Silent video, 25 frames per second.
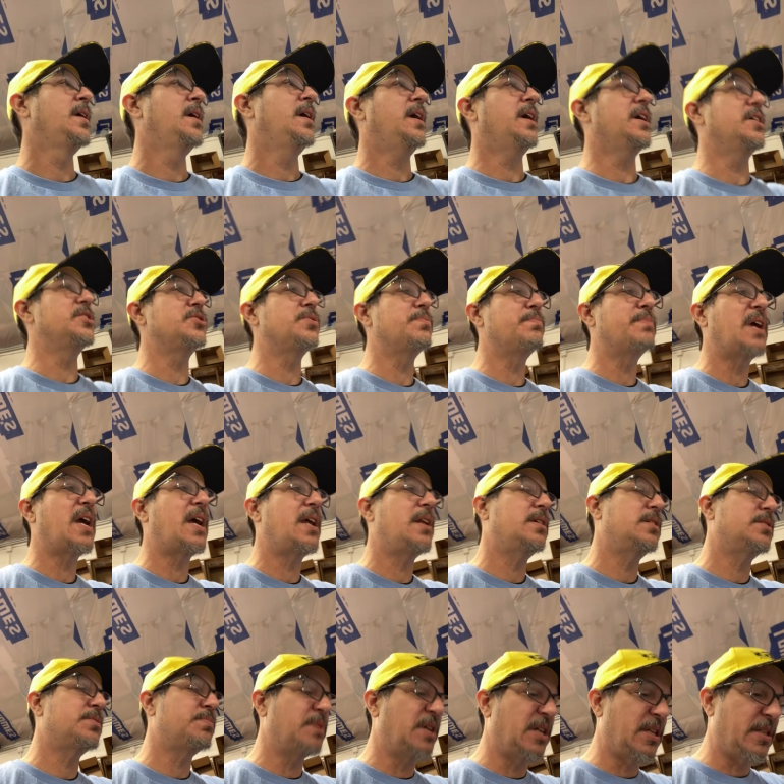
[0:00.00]
engine
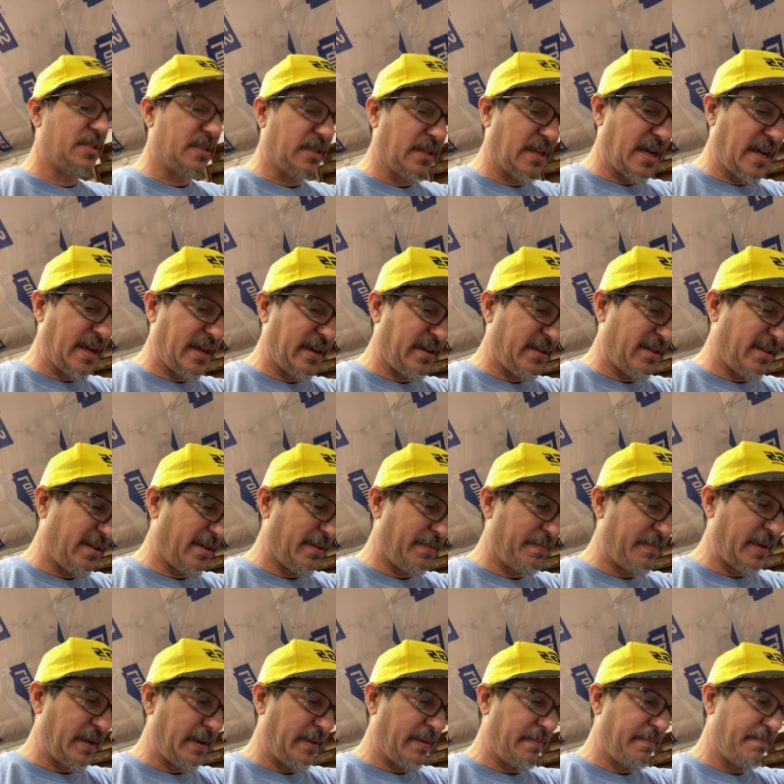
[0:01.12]
managements like
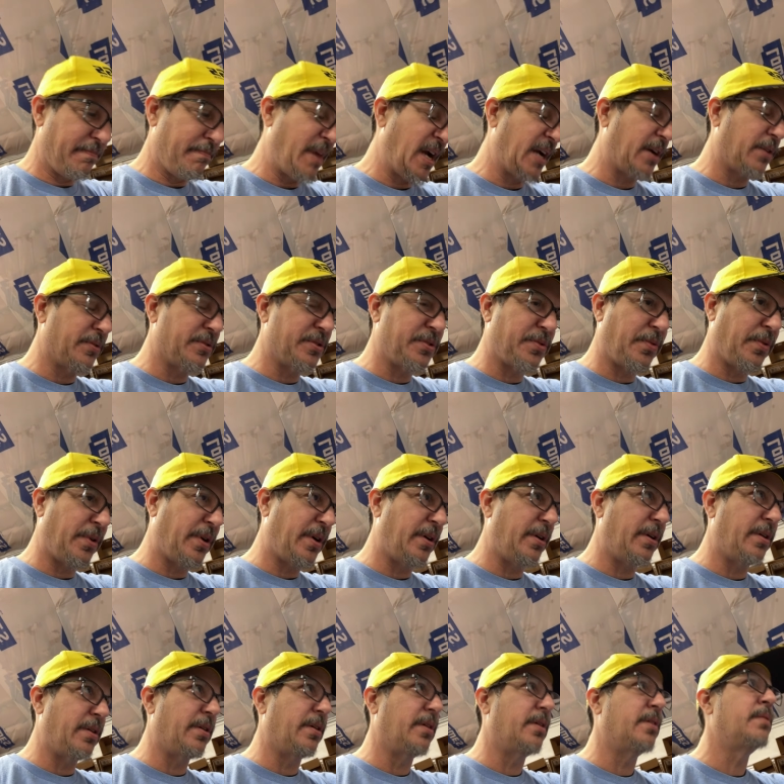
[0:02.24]
micro squirt
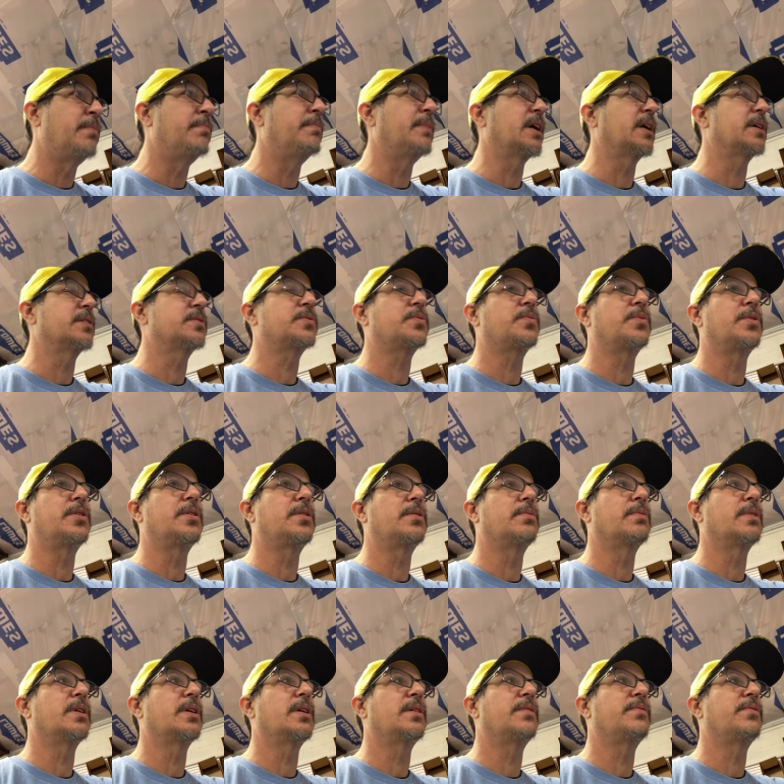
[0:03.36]
or mega squirt or
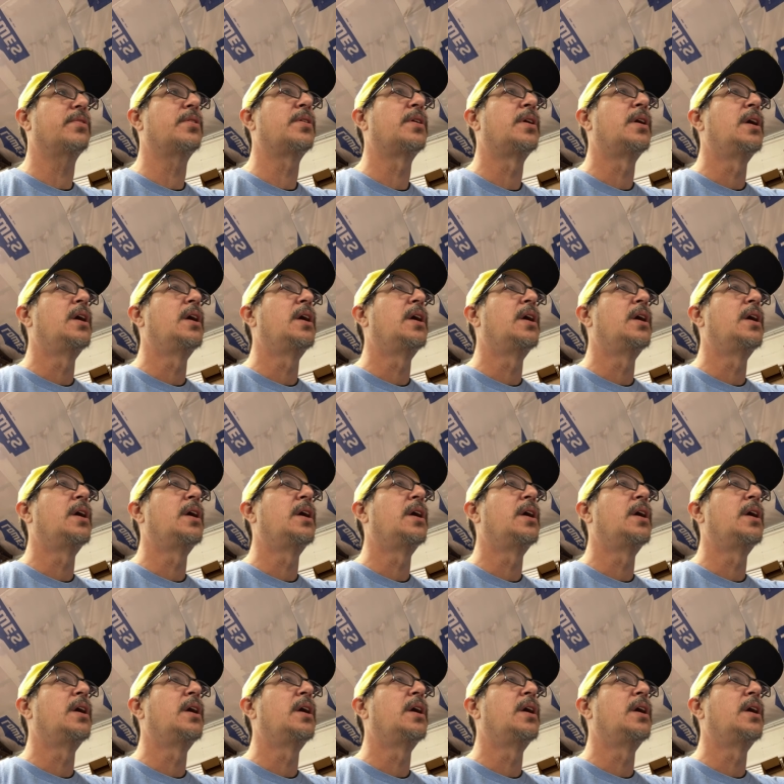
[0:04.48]
whatever,